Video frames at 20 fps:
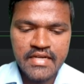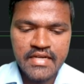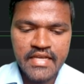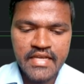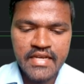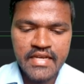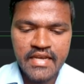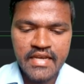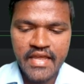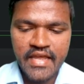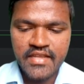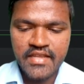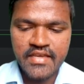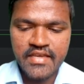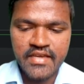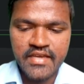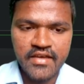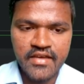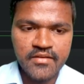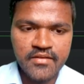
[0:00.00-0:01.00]
D9
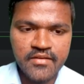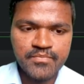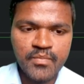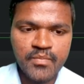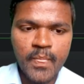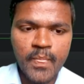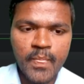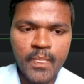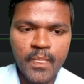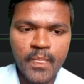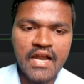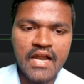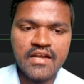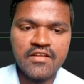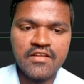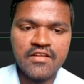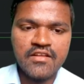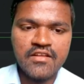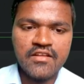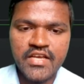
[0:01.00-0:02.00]
here,
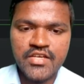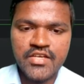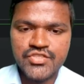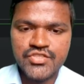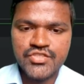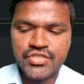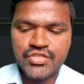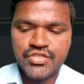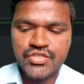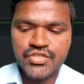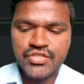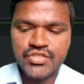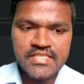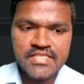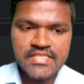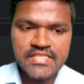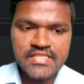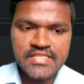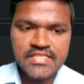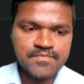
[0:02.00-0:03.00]
and if I execute
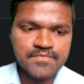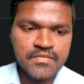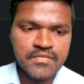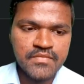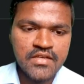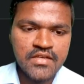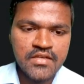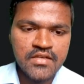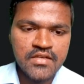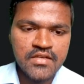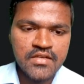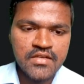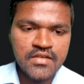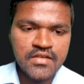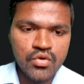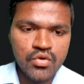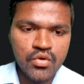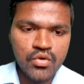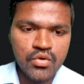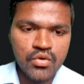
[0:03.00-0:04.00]
this,
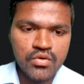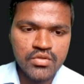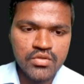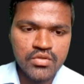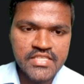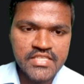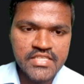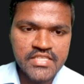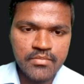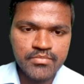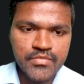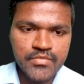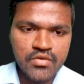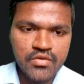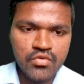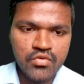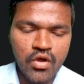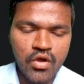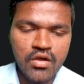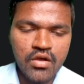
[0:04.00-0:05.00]
so there is something
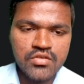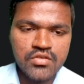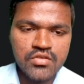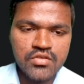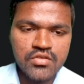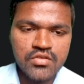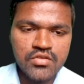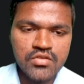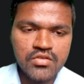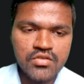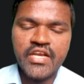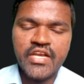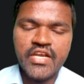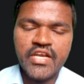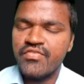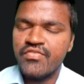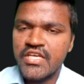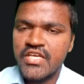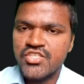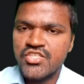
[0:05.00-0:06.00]
wrong. So
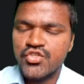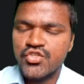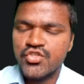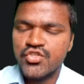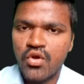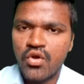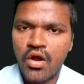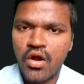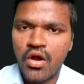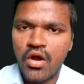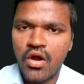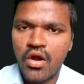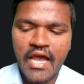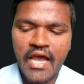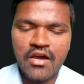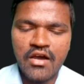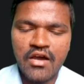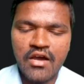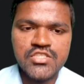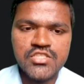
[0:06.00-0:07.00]
we should not
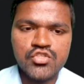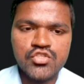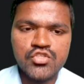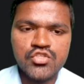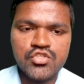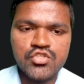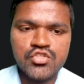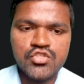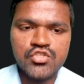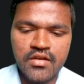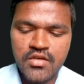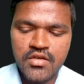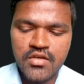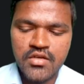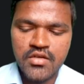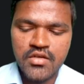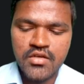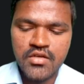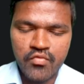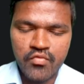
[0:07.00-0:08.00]
have this colon.
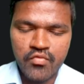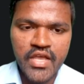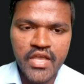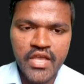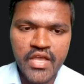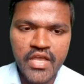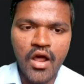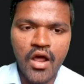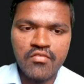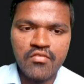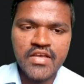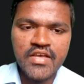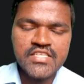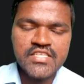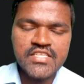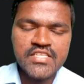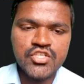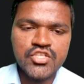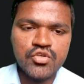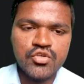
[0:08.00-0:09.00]
So we always
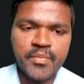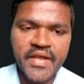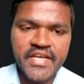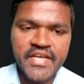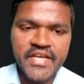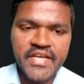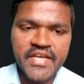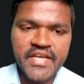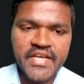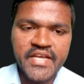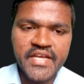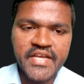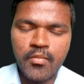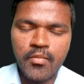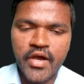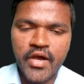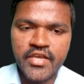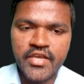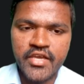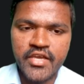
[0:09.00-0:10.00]
need to mention
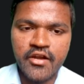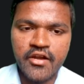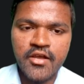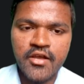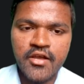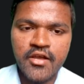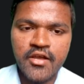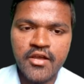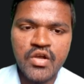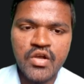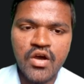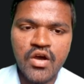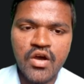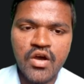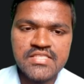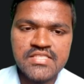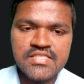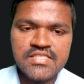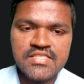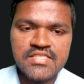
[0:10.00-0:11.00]
comma here,
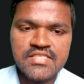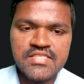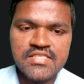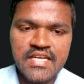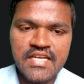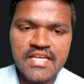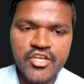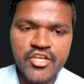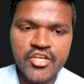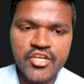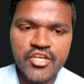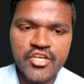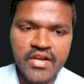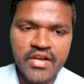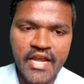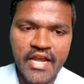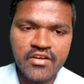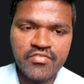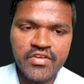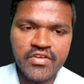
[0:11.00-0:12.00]
because this is a tuple,
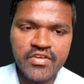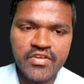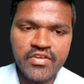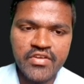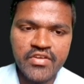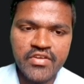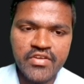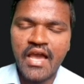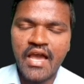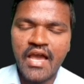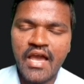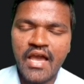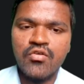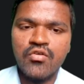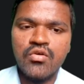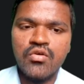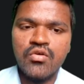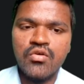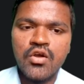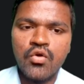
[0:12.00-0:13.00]
right? We cannot have
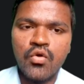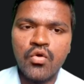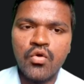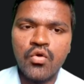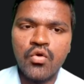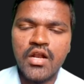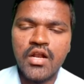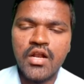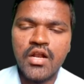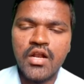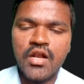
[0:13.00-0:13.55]
colon.